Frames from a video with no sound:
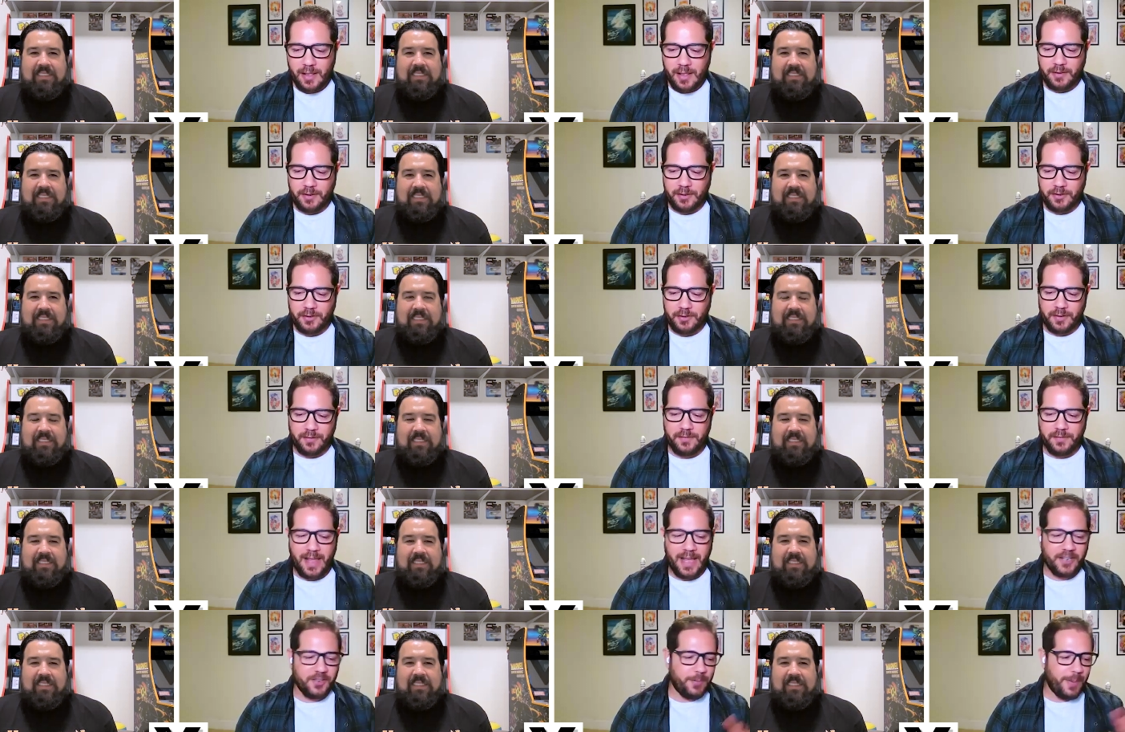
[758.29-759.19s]
Speaker 1: they're doing a
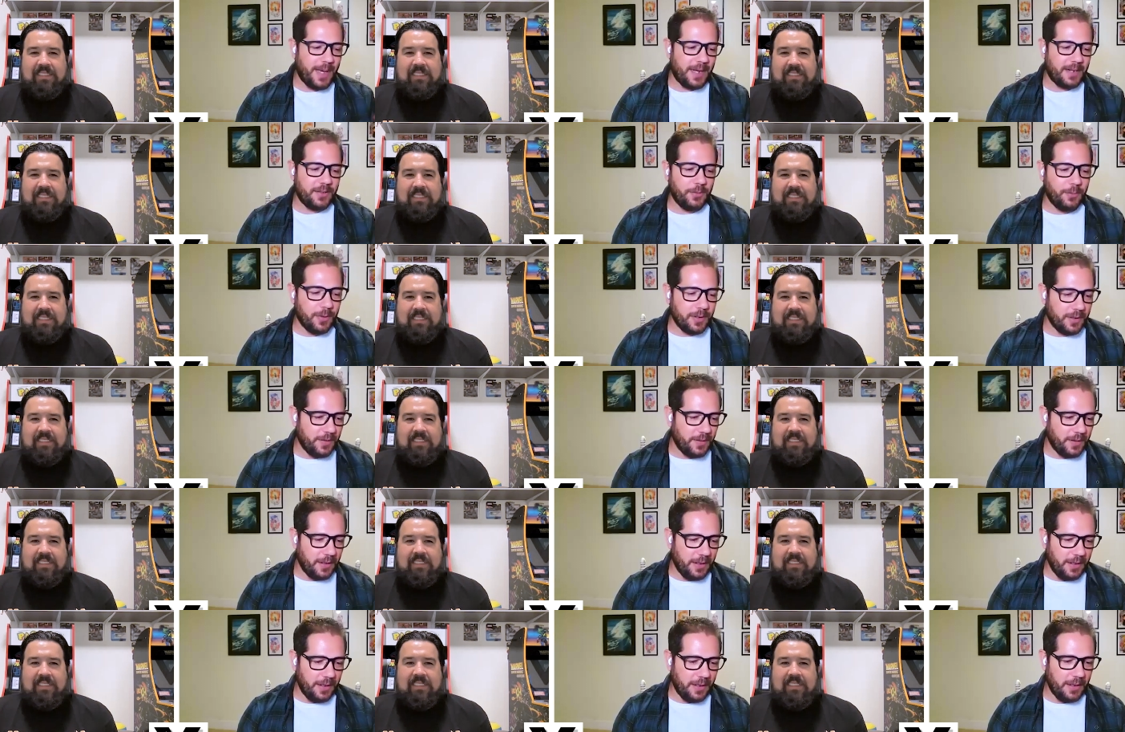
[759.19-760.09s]
flashback to one of
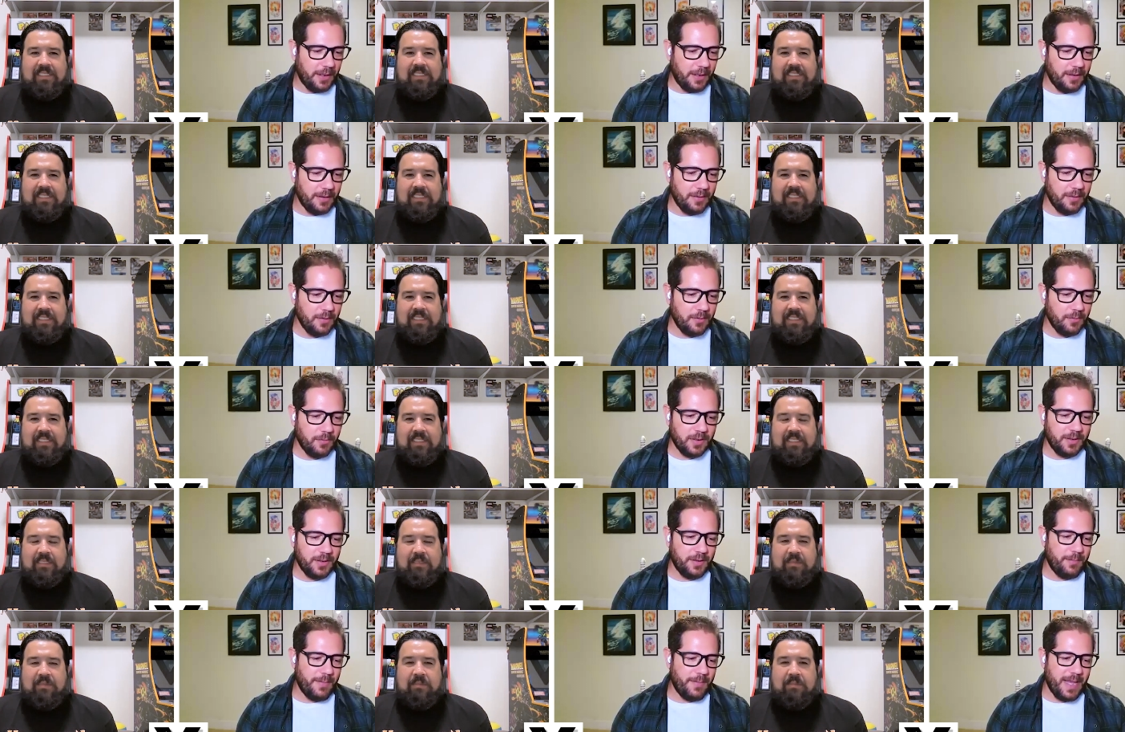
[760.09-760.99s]
the
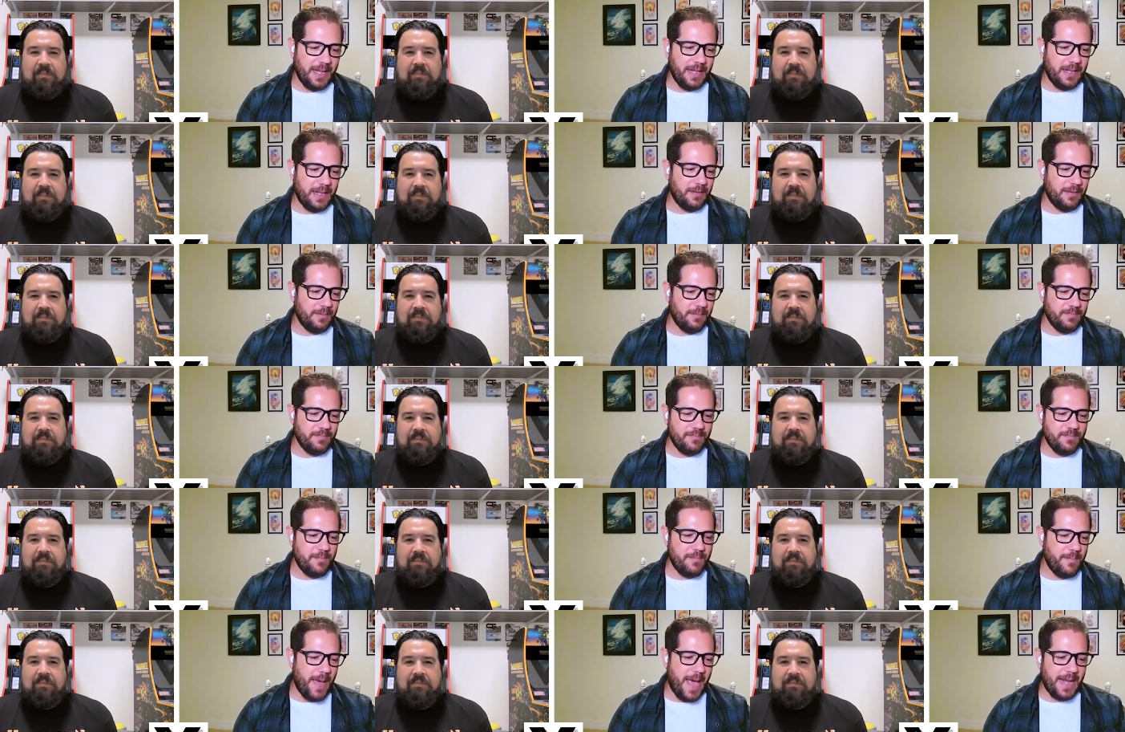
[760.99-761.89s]
one of the main
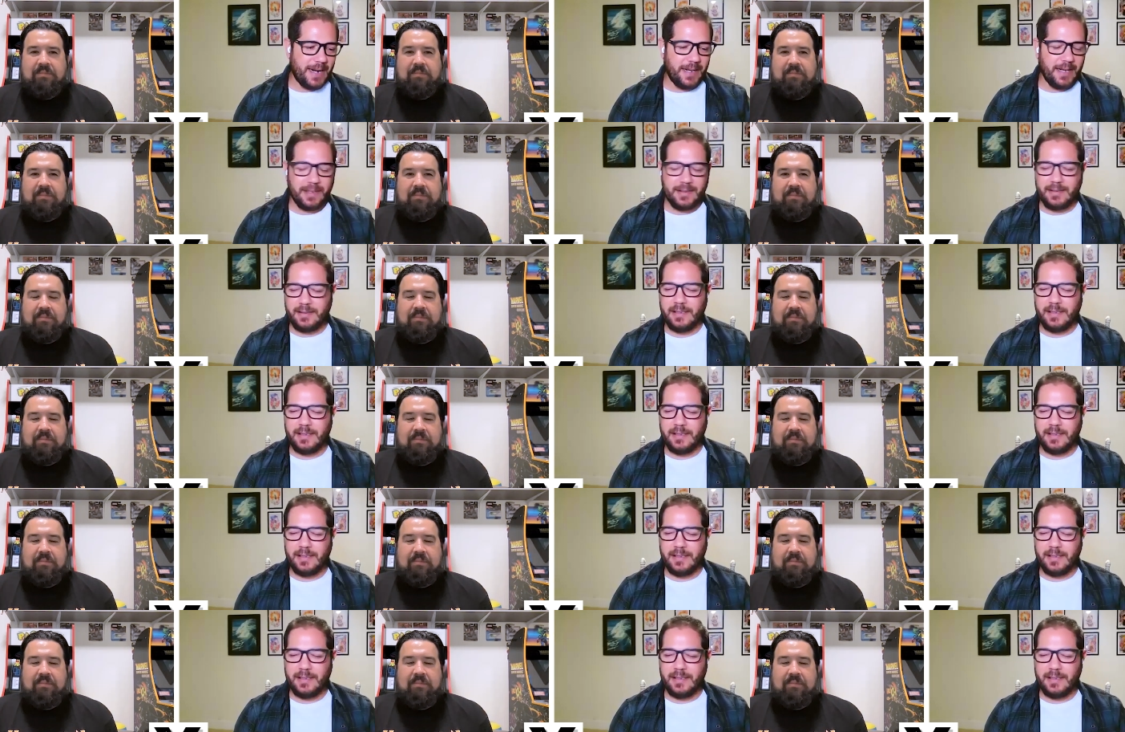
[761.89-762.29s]
bad guys.